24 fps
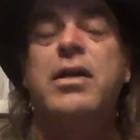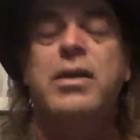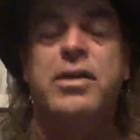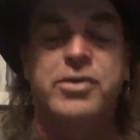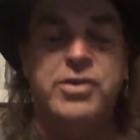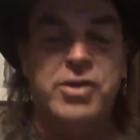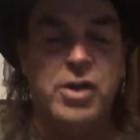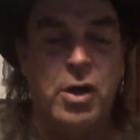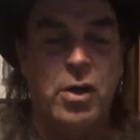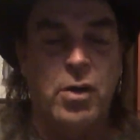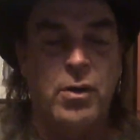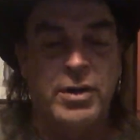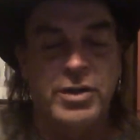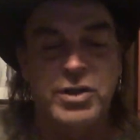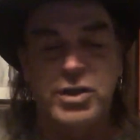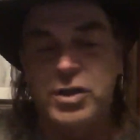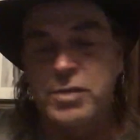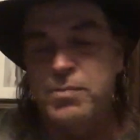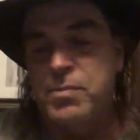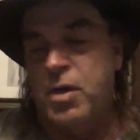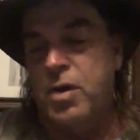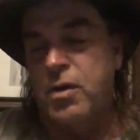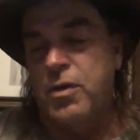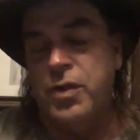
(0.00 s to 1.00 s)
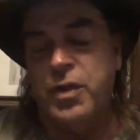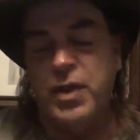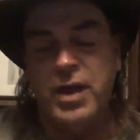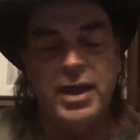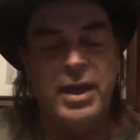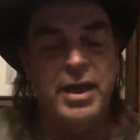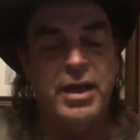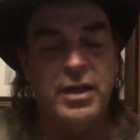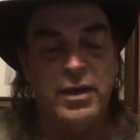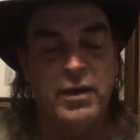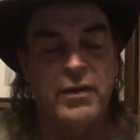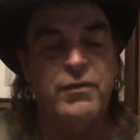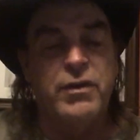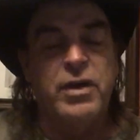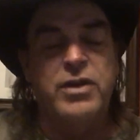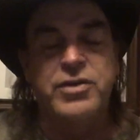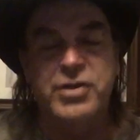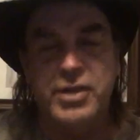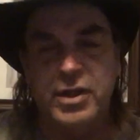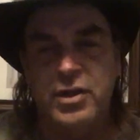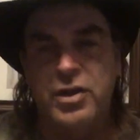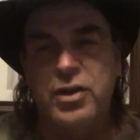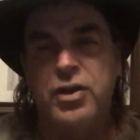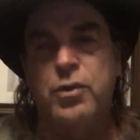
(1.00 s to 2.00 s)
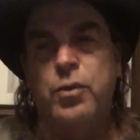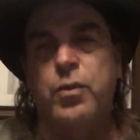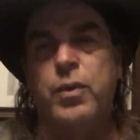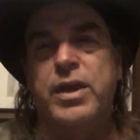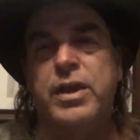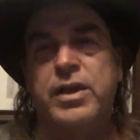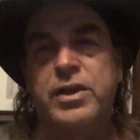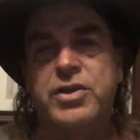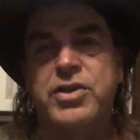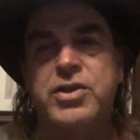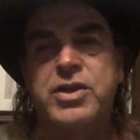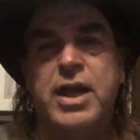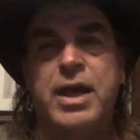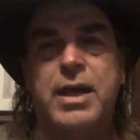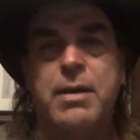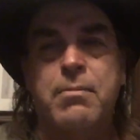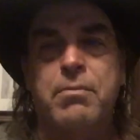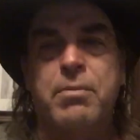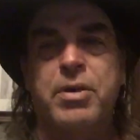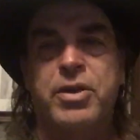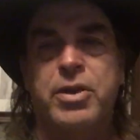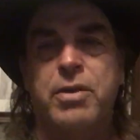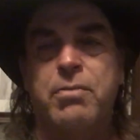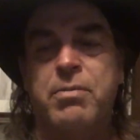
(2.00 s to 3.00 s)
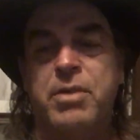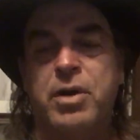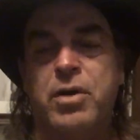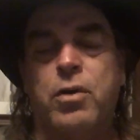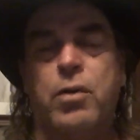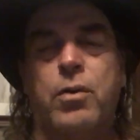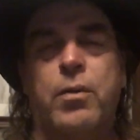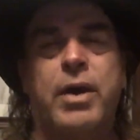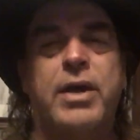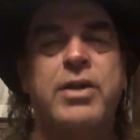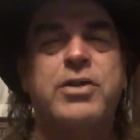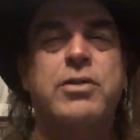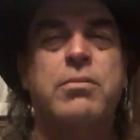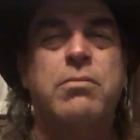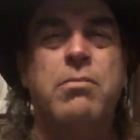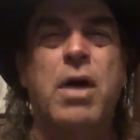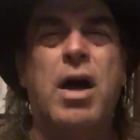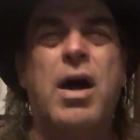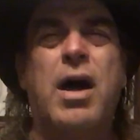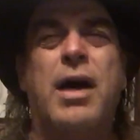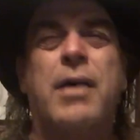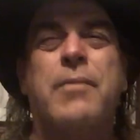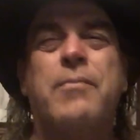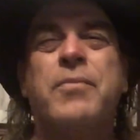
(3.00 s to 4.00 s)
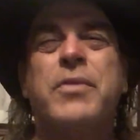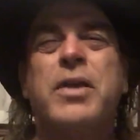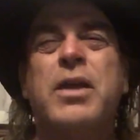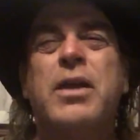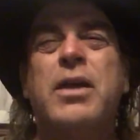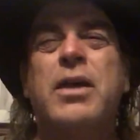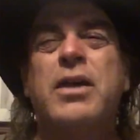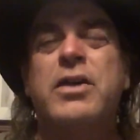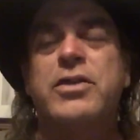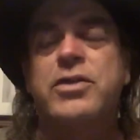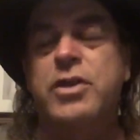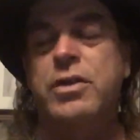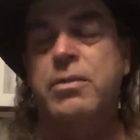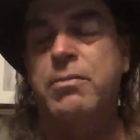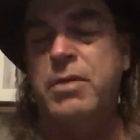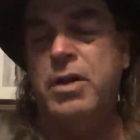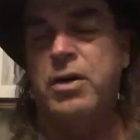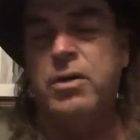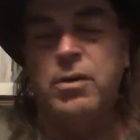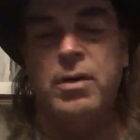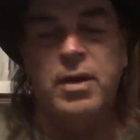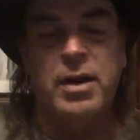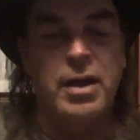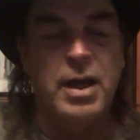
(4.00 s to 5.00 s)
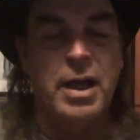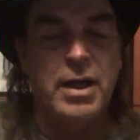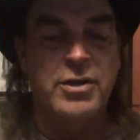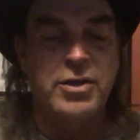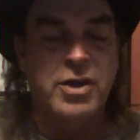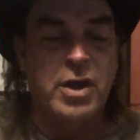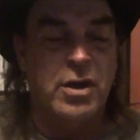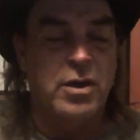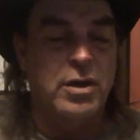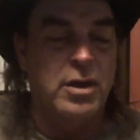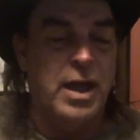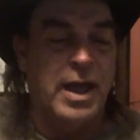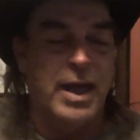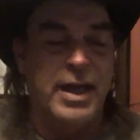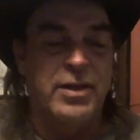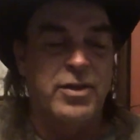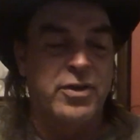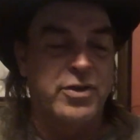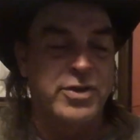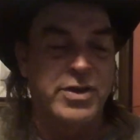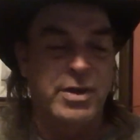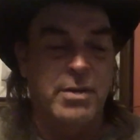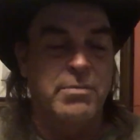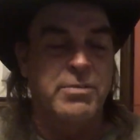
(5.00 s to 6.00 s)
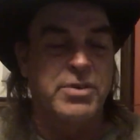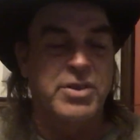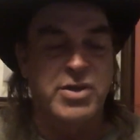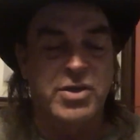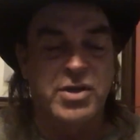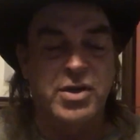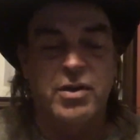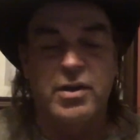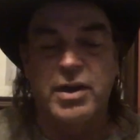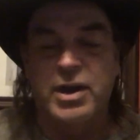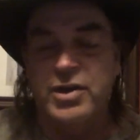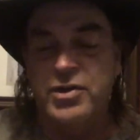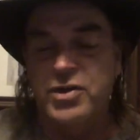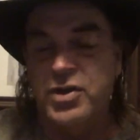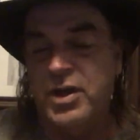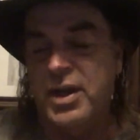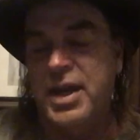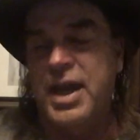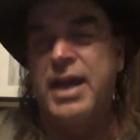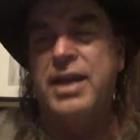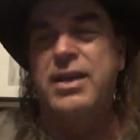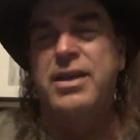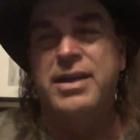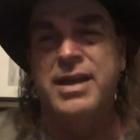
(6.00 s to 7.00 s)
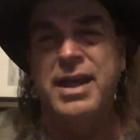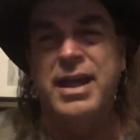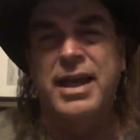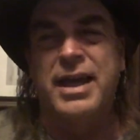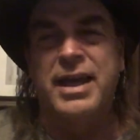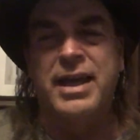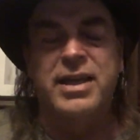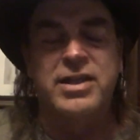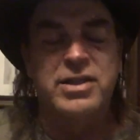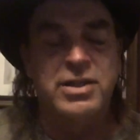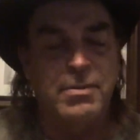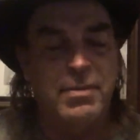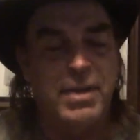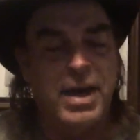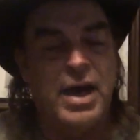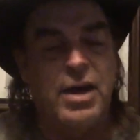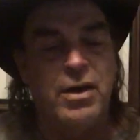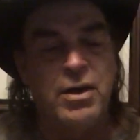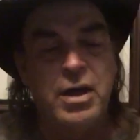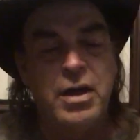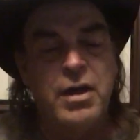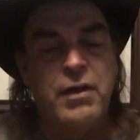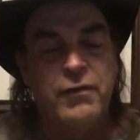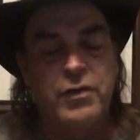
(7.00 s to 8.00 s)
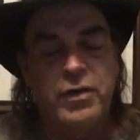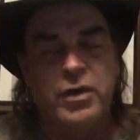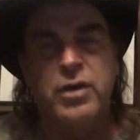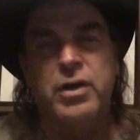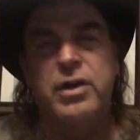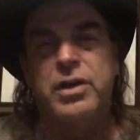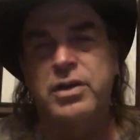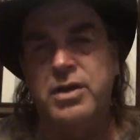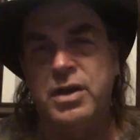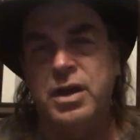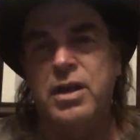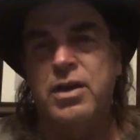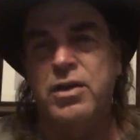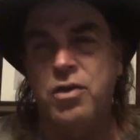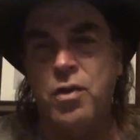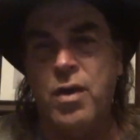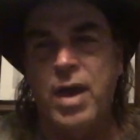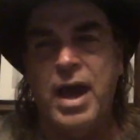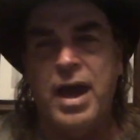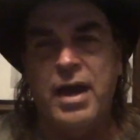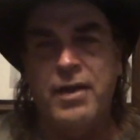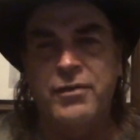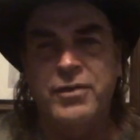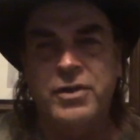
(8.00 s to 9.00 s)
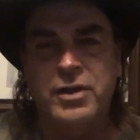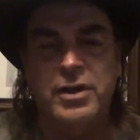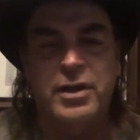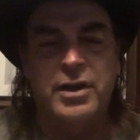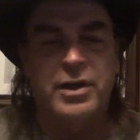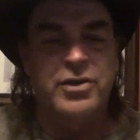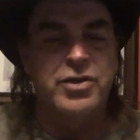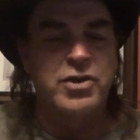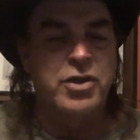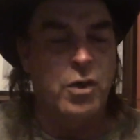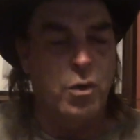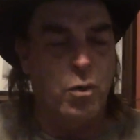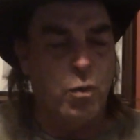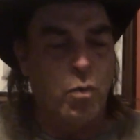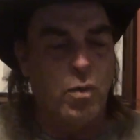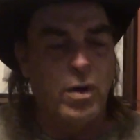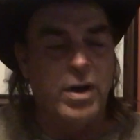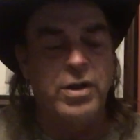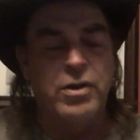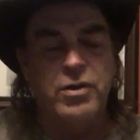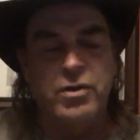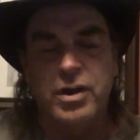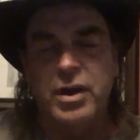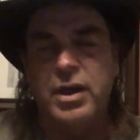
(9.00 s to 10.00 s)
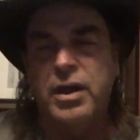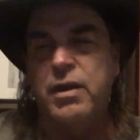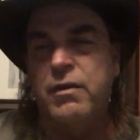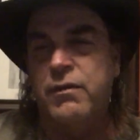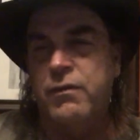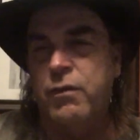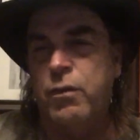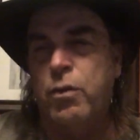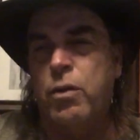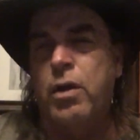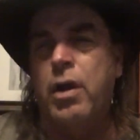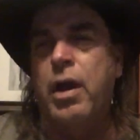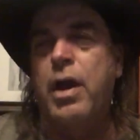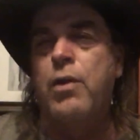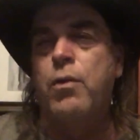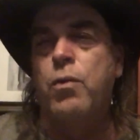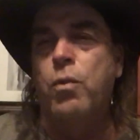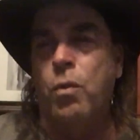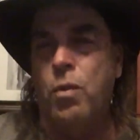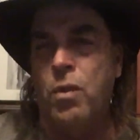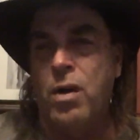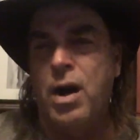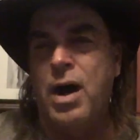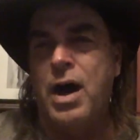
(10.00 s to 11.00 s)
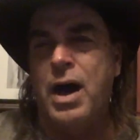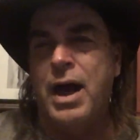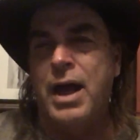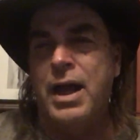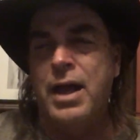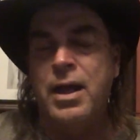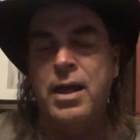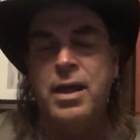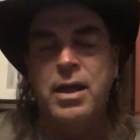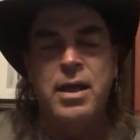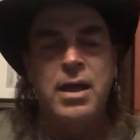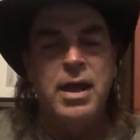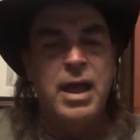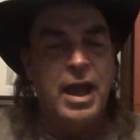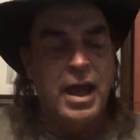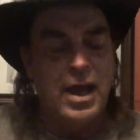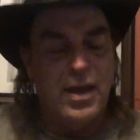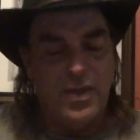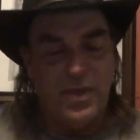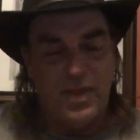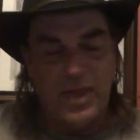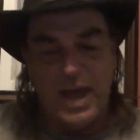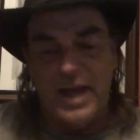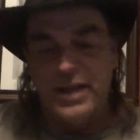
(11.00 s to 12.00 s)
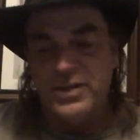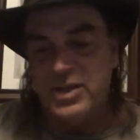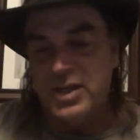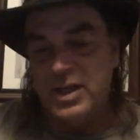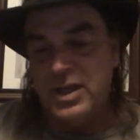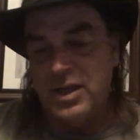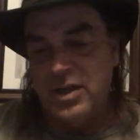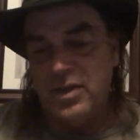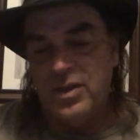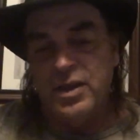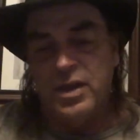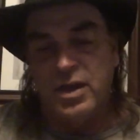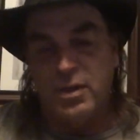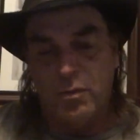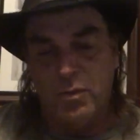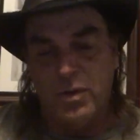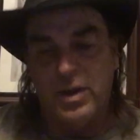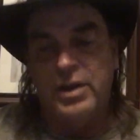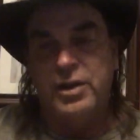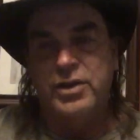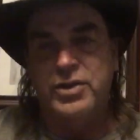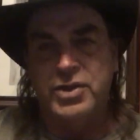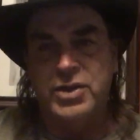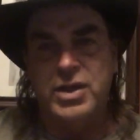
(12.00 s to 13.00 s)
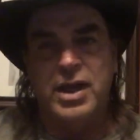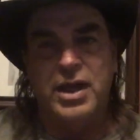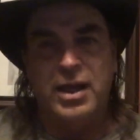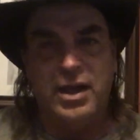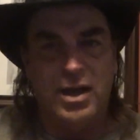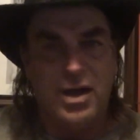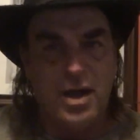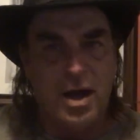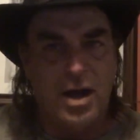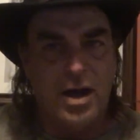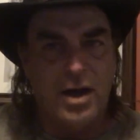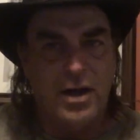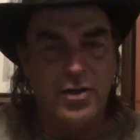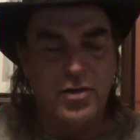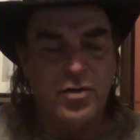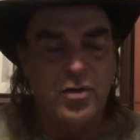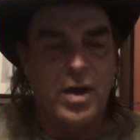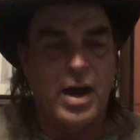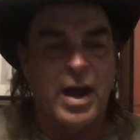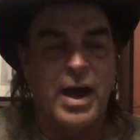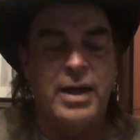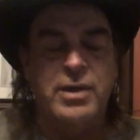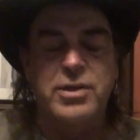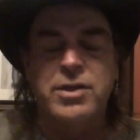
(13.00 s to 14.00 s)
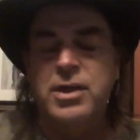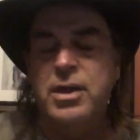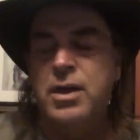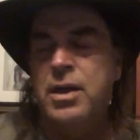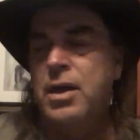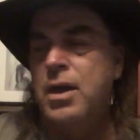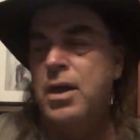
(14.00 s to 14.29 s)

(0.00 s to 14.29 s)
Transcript: So it's smart thinking of, I'll sell you the real estate, but the mineral rights are mine. So the mineral rights aren't like there's something mysterious you can't dig. It's about if you're going to dig, you have to let us know what you're digging for and why. And that's in the real estate contract.